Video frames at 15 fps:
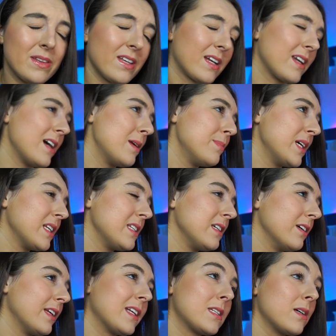Like, not a big
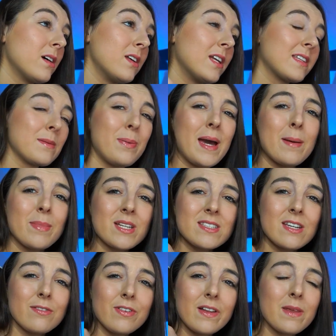deal. Not to pat
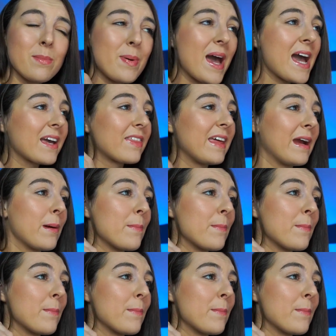myself on the back there.